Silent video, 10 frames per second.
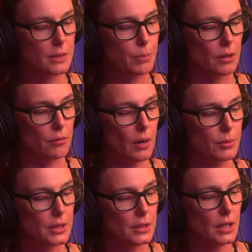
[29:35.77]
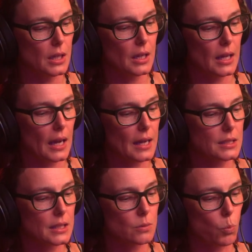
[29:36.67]
been erupted. It has
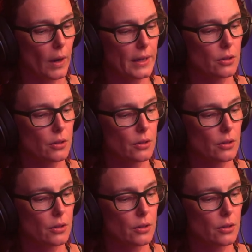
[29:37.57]
these white